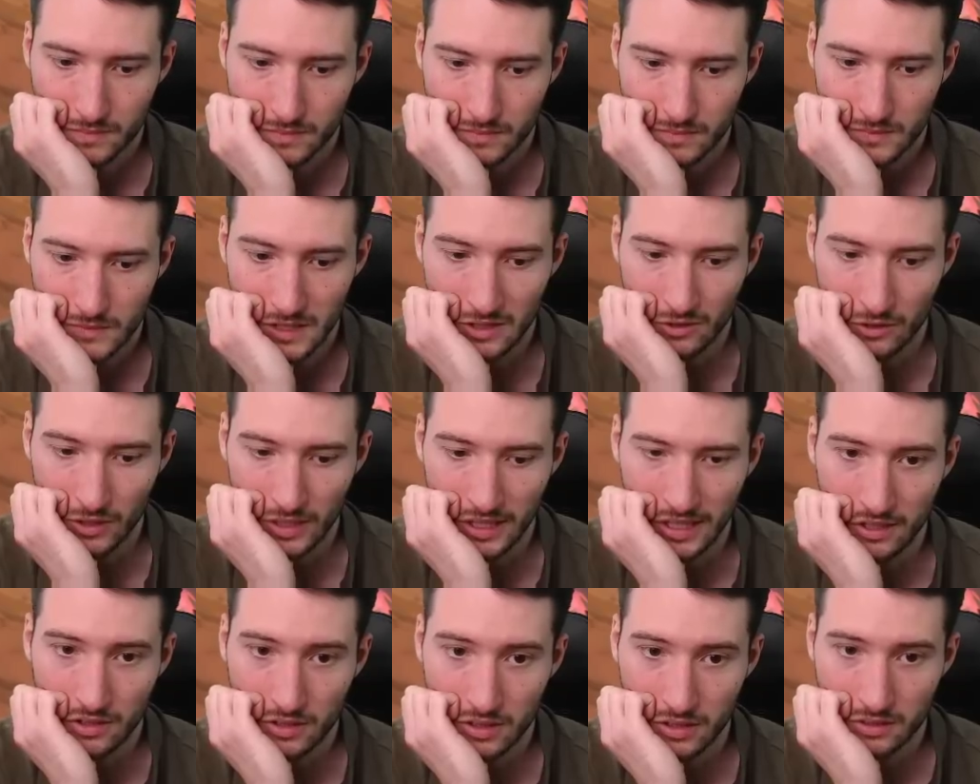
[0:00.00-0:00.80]
You know,
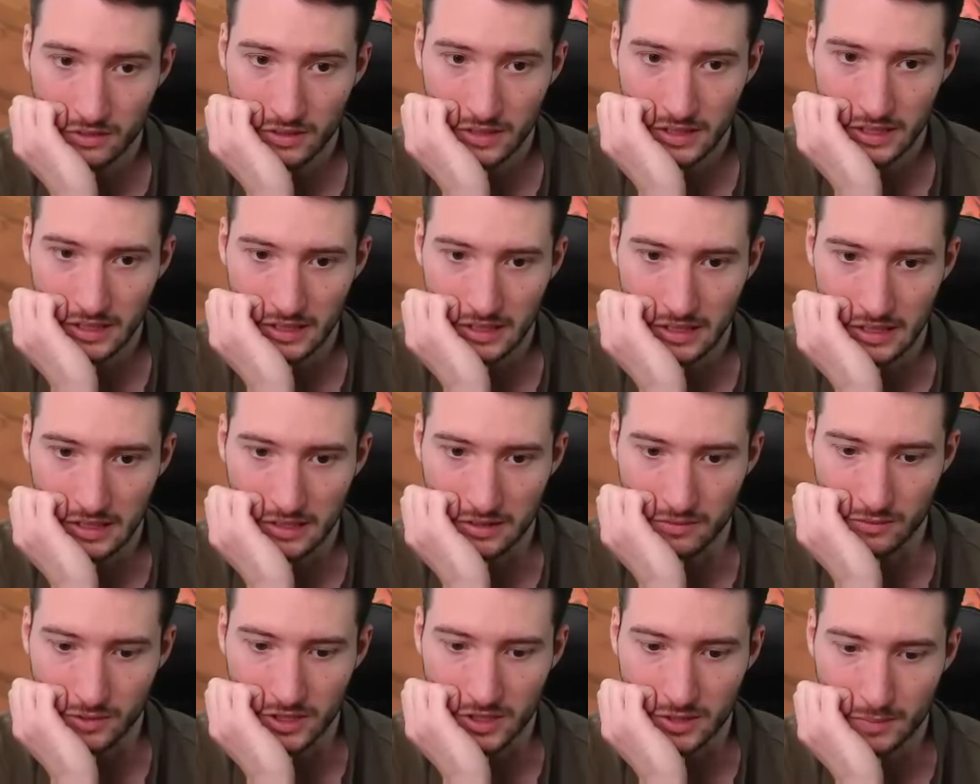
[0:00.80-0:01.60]
I only can
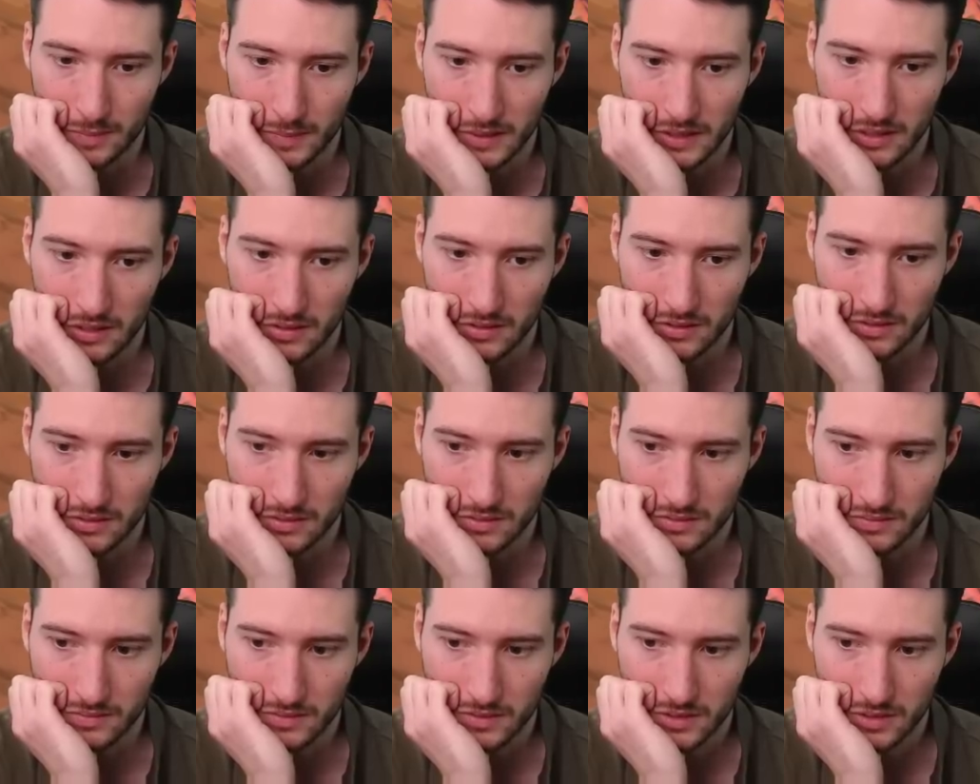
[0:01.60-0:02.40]
cast one
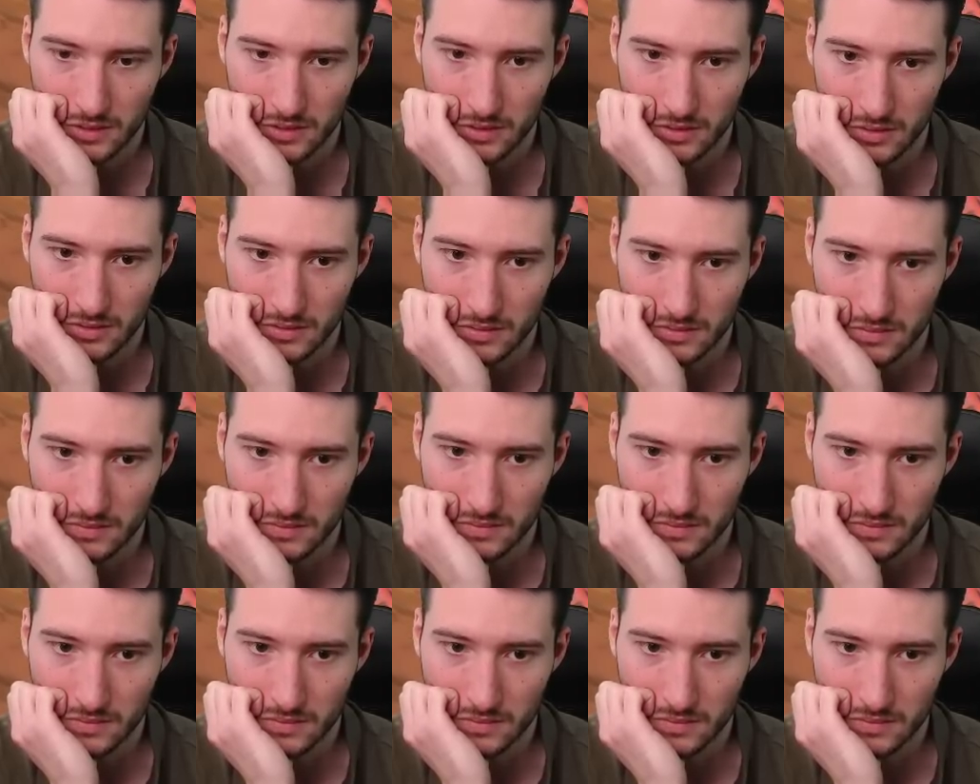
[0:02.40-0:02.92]
spell to...